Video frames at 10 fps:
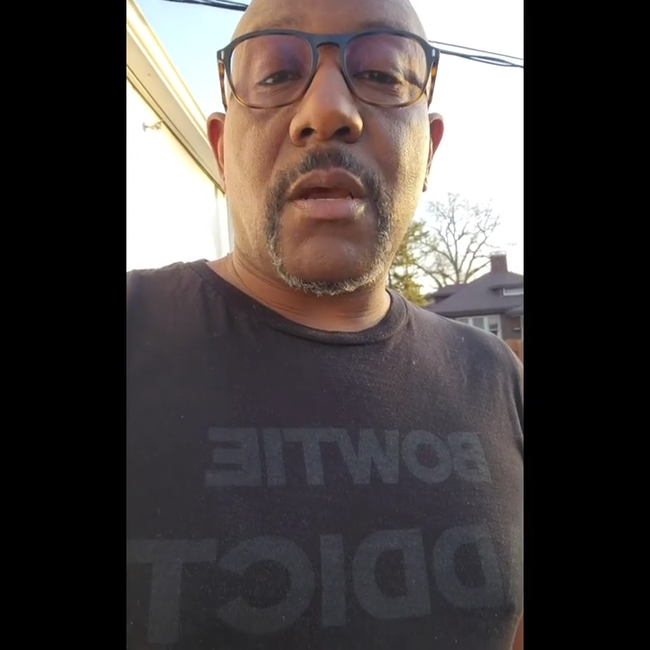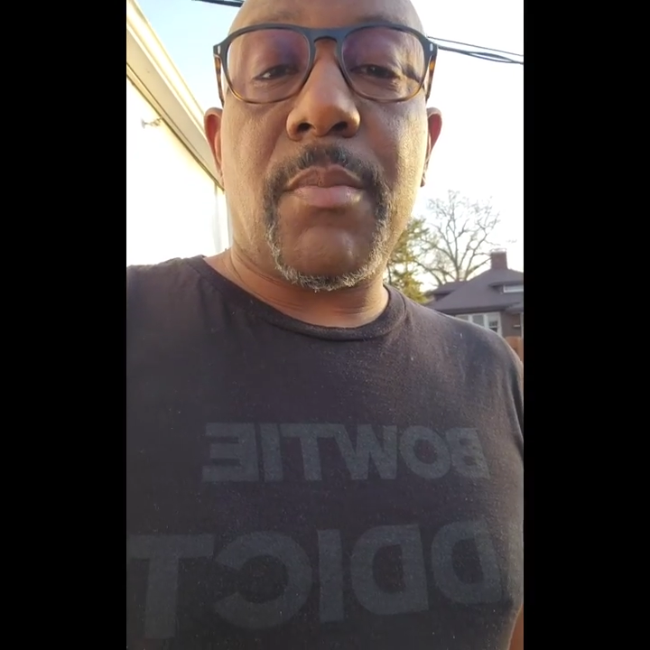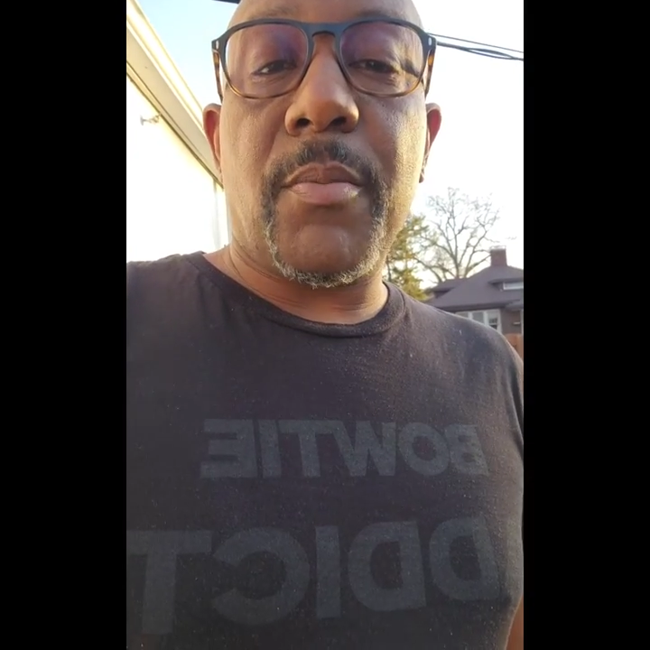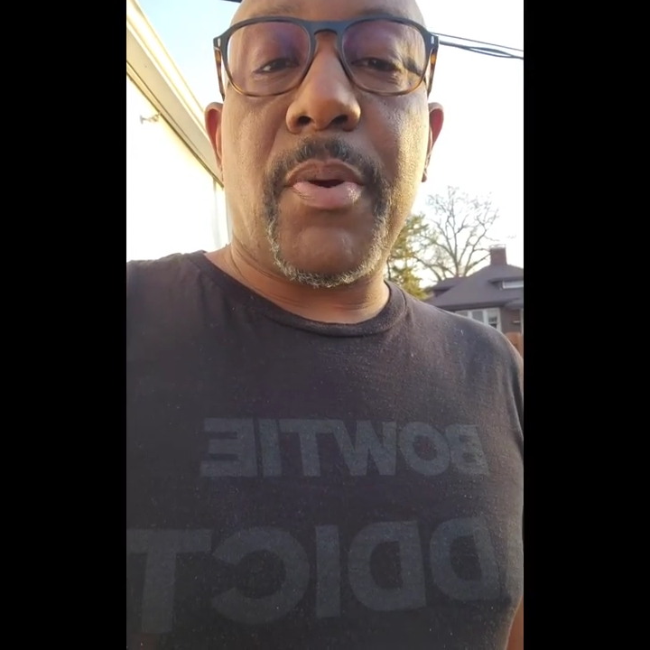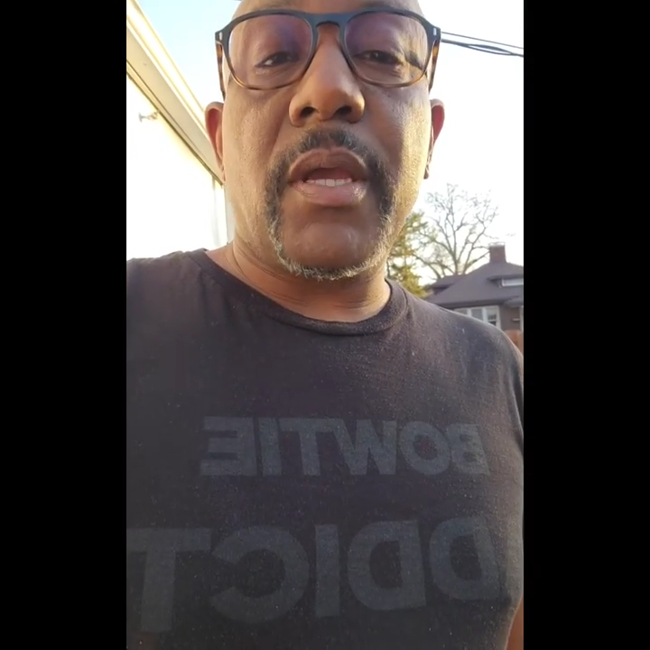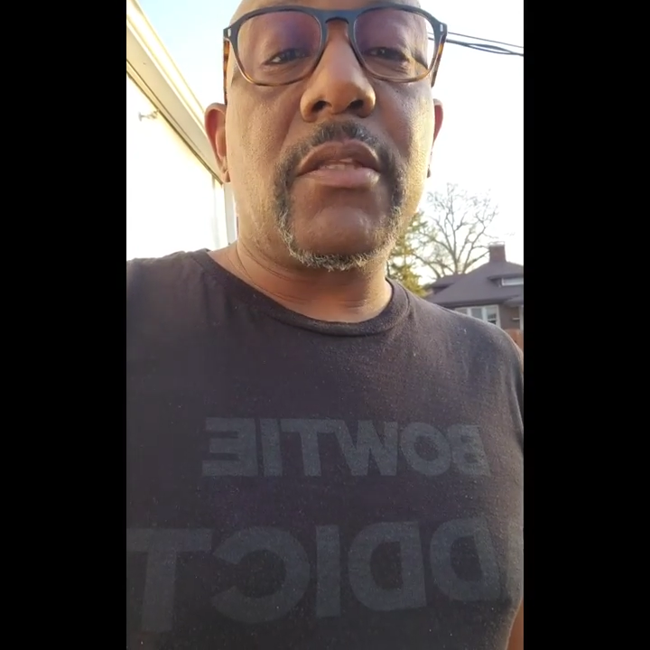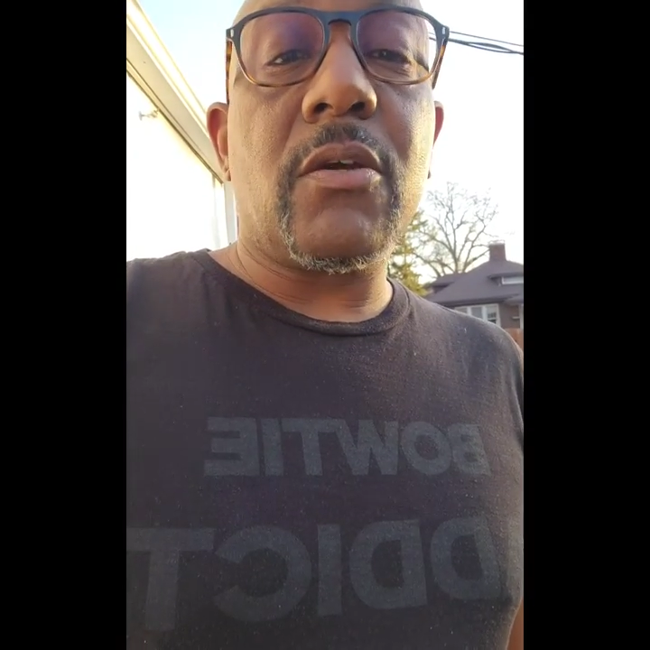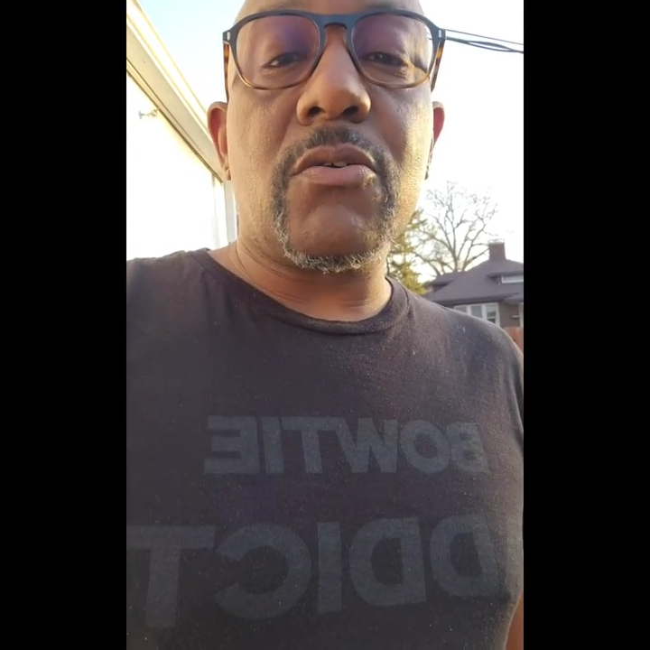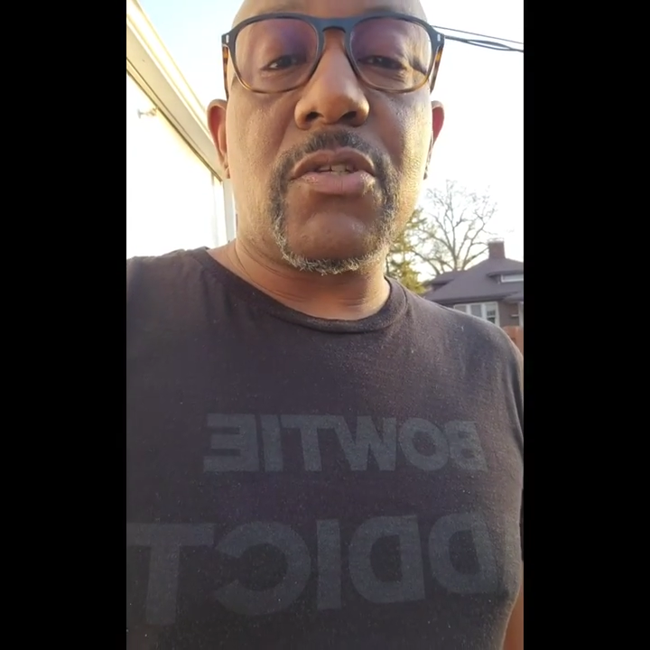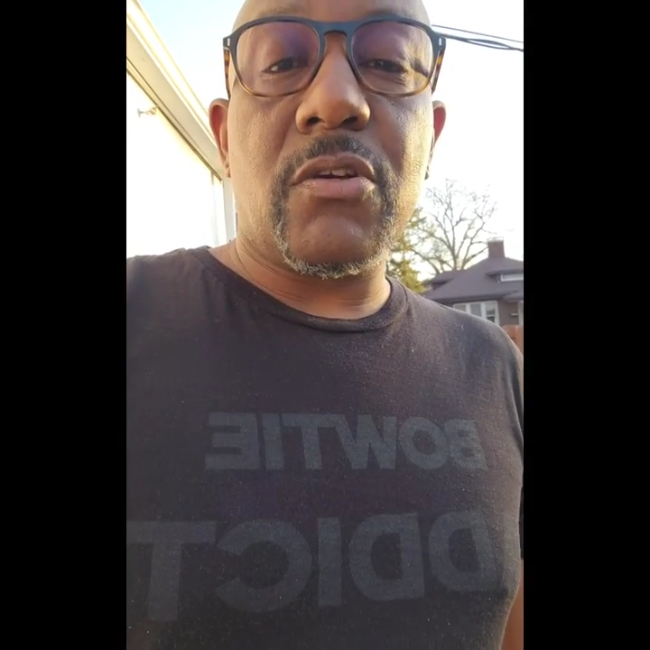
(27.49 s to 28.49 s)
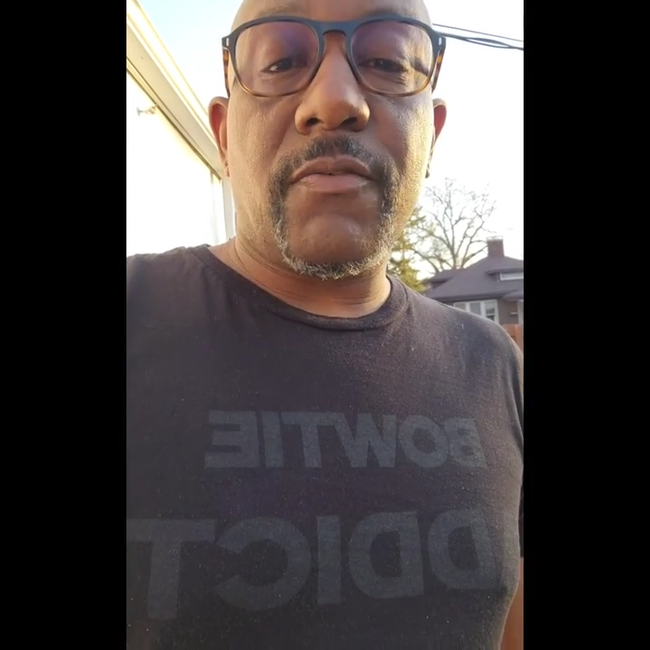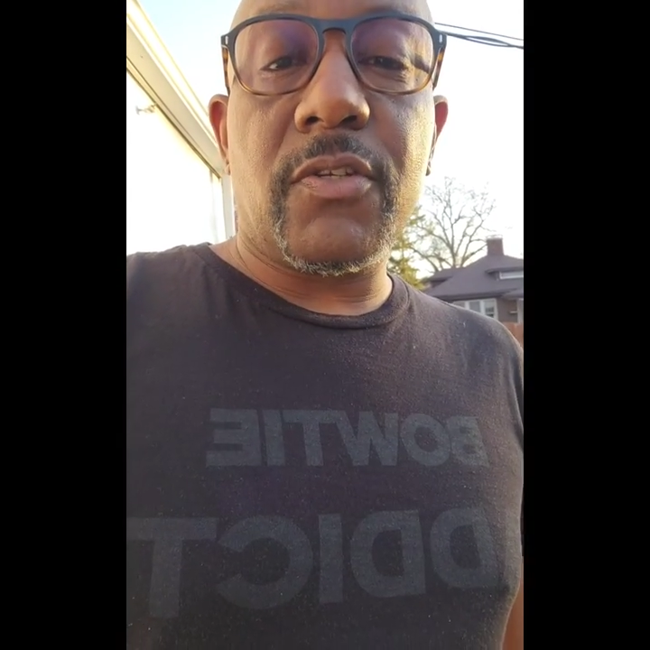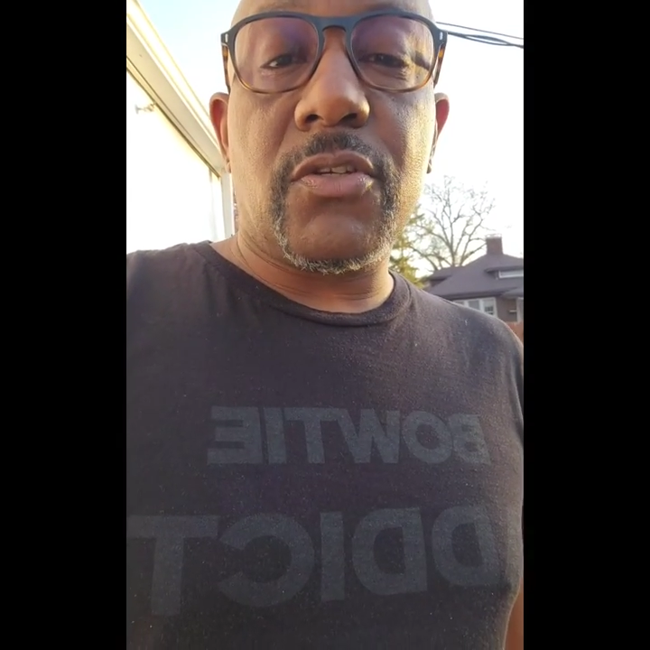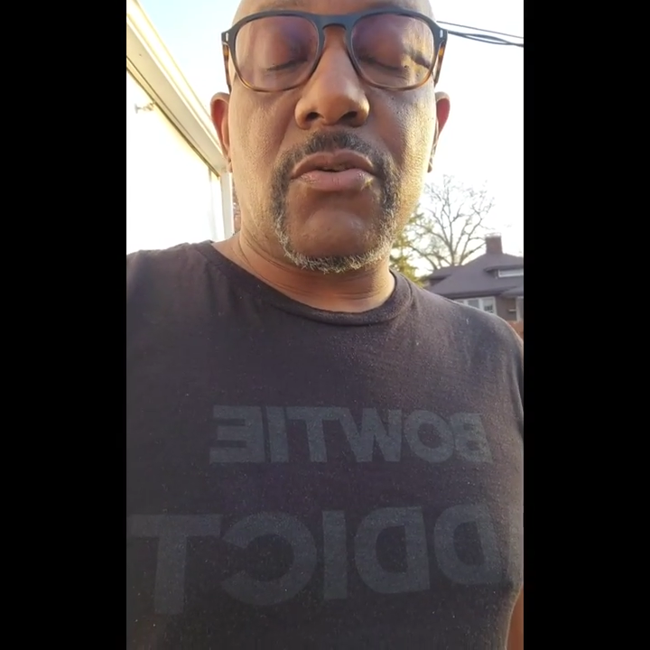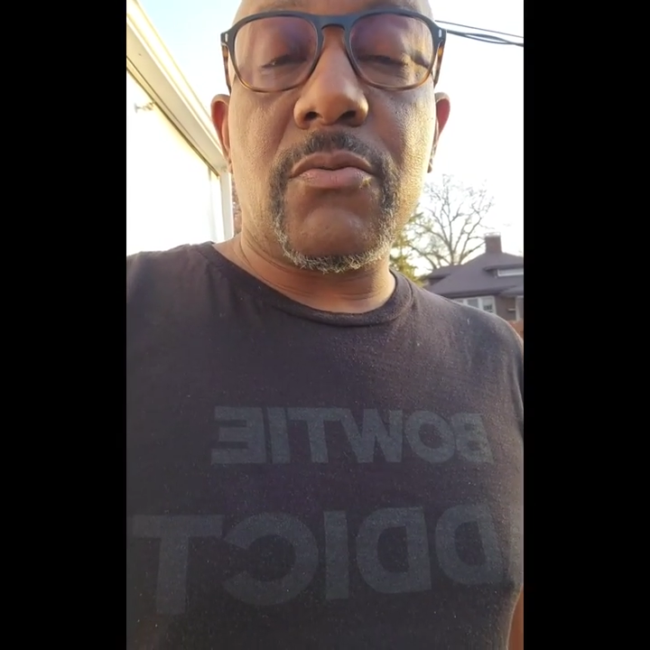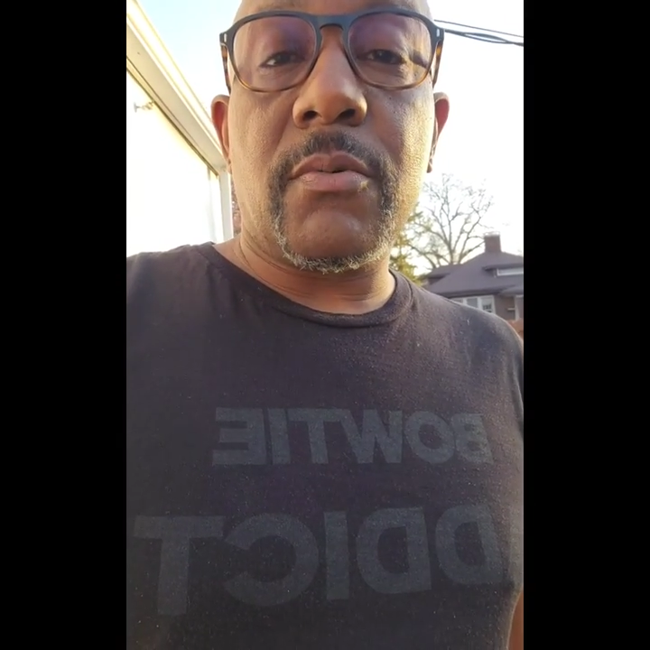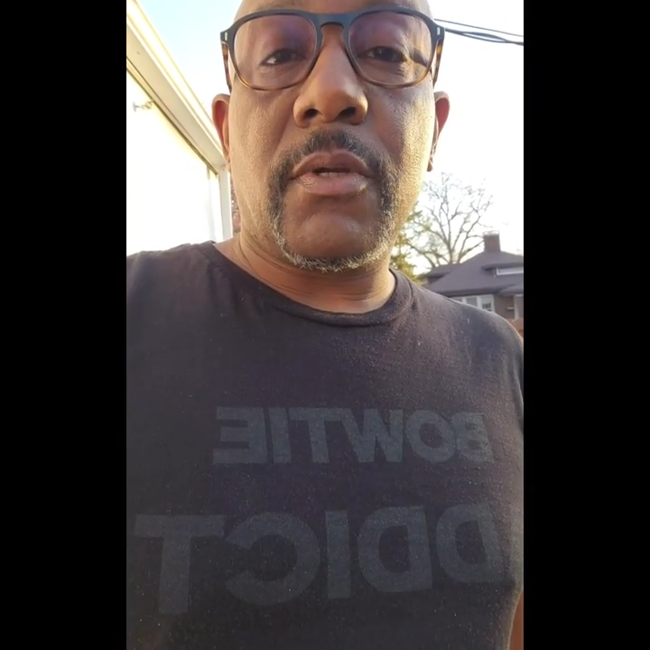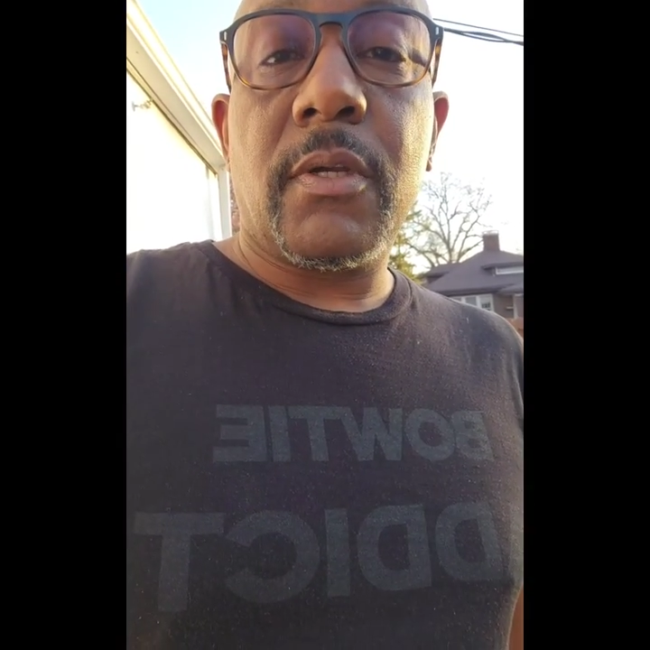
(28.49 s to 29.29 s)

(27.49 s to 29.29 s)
I may paint those silver too